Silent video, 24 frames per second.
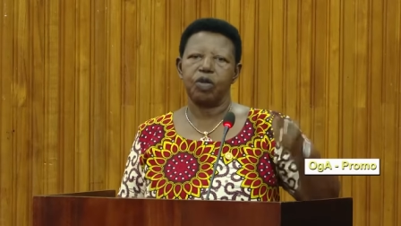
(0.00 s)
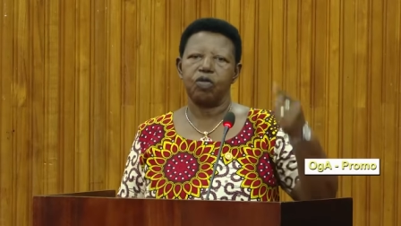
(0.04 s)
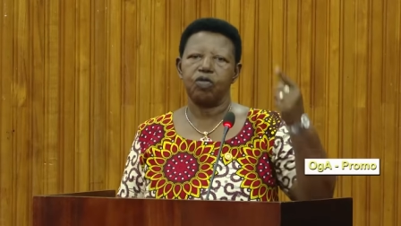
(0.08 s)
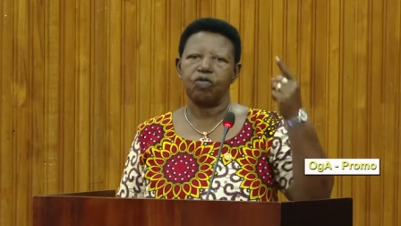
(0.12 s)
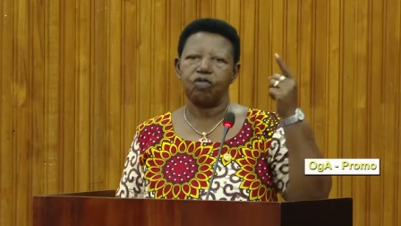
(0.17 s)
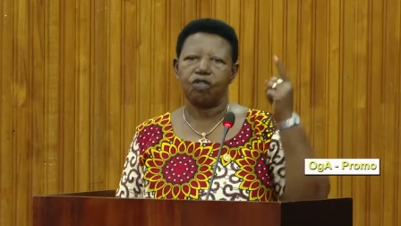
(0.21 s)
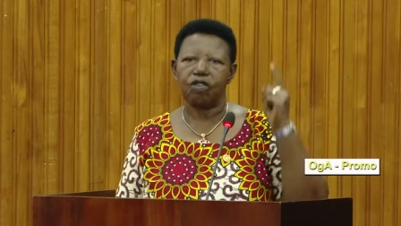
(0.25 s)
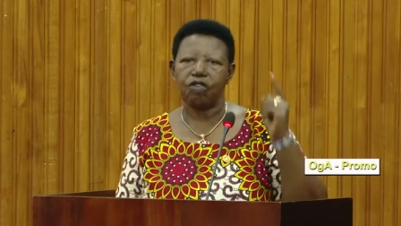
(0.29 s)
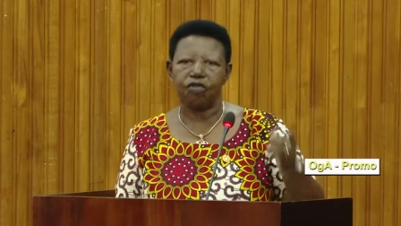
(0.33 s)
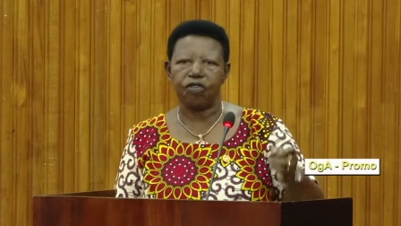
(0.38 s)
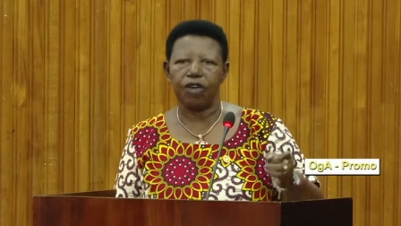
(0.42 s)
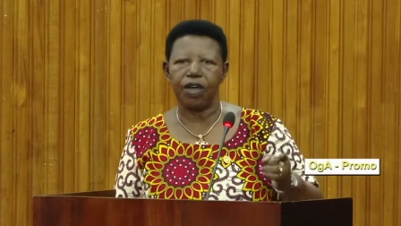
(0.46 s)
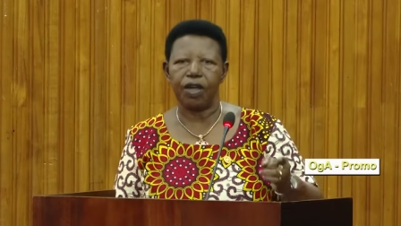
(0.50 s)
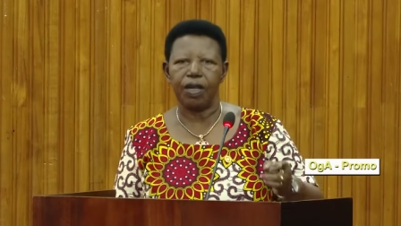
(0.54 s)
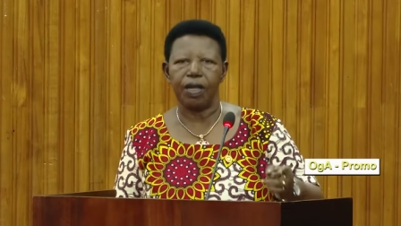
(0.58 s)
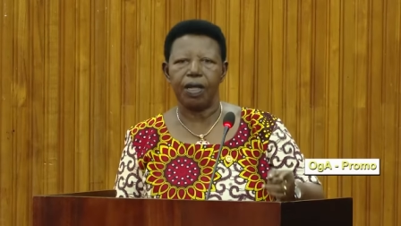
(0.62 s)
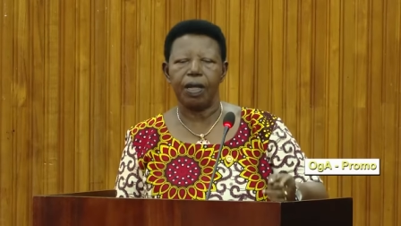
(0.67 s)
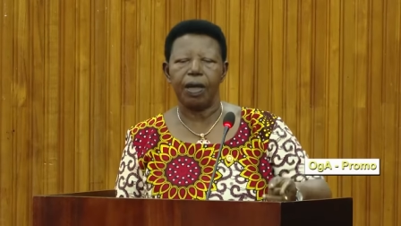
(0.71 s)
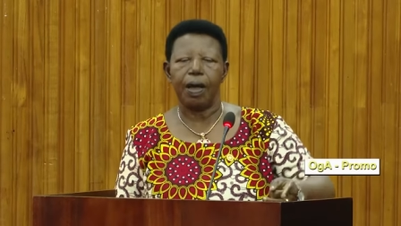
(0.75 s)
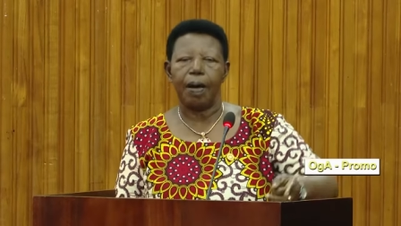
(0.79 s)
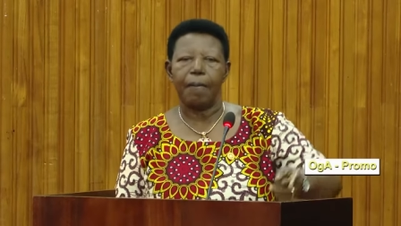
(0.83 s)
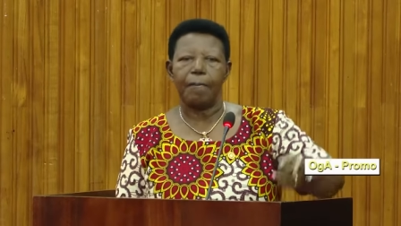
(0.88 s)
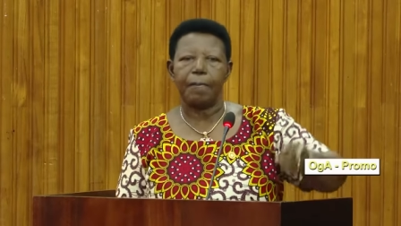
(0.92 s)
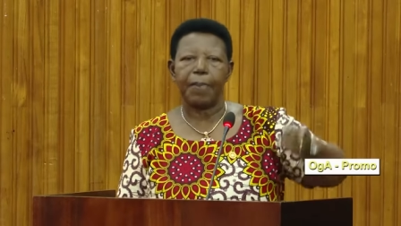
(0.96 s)
driven
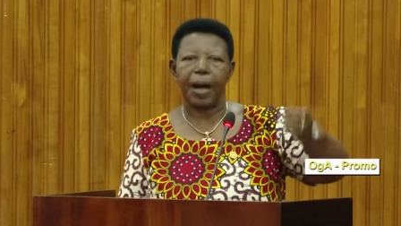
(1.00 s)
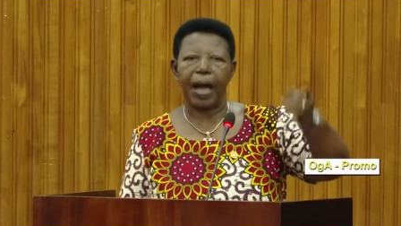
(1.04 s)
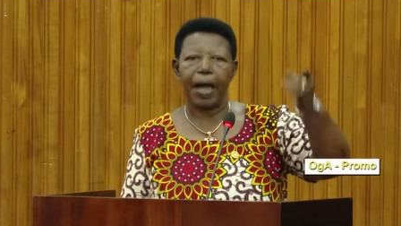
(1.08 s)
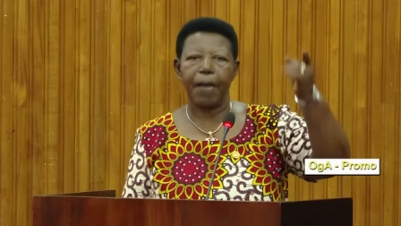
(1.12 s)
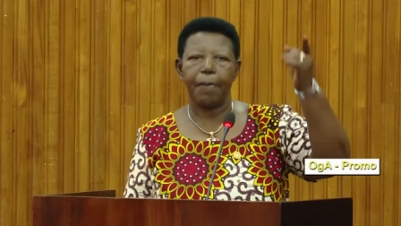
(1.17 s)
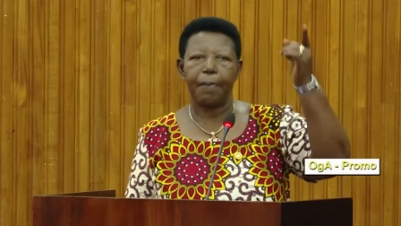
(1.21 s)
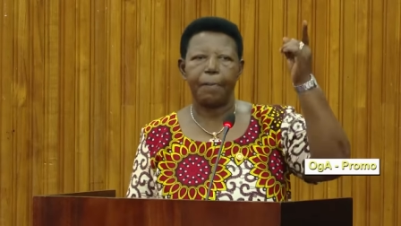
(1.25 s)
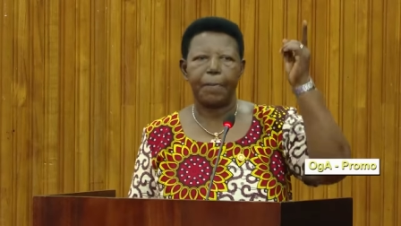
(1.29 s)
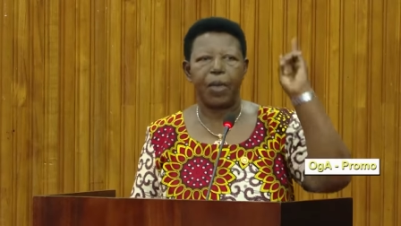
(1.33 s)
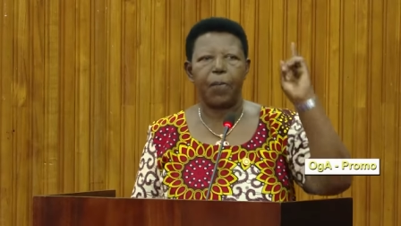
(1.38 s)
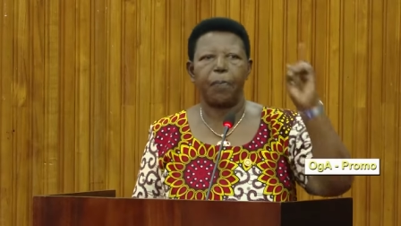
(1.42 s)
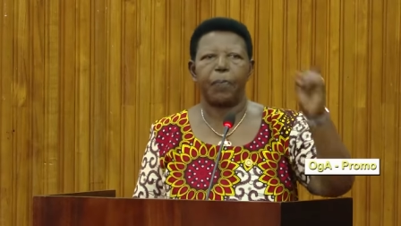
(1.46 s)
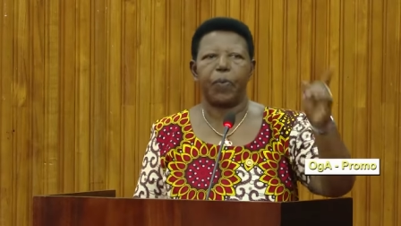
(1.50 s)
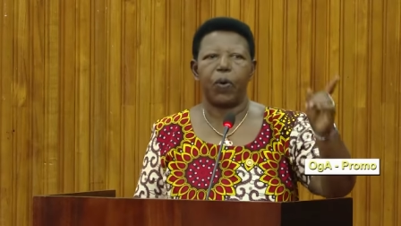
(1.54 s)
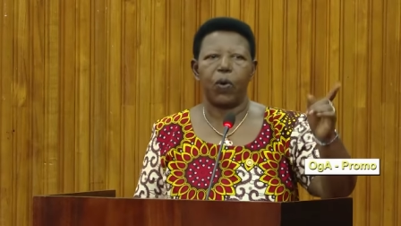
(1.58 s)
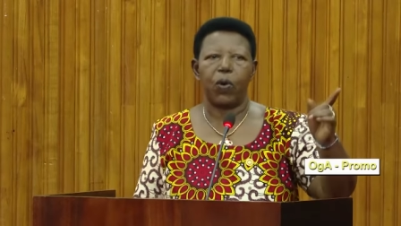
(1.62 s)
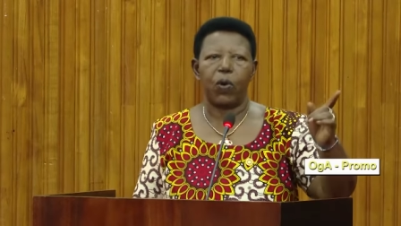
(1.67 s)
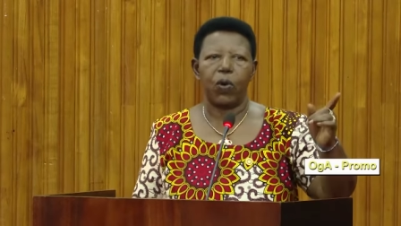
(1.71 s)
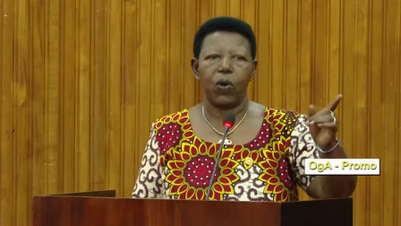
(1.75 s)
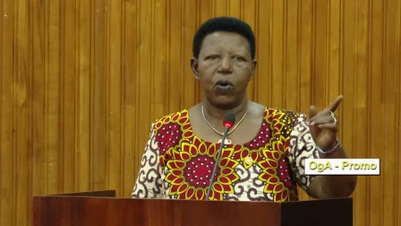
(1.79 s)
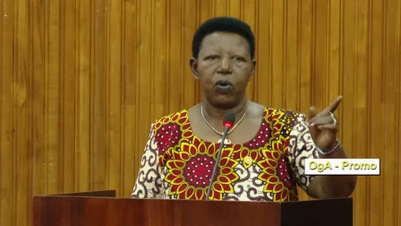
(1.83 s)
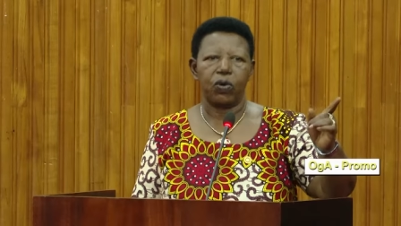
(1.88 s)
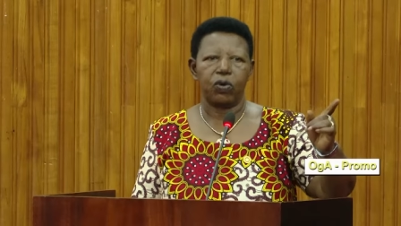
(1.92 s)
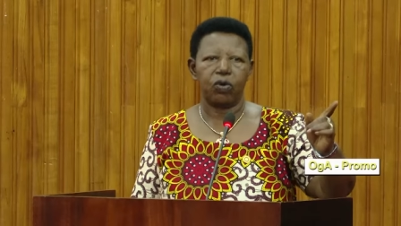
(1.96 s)
by
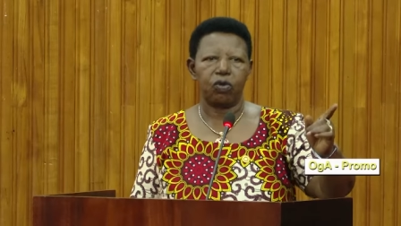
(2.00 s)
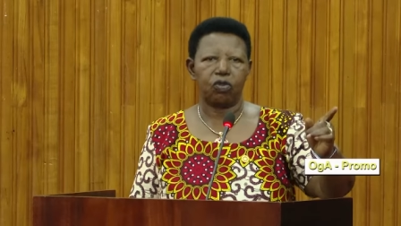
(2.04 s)
people,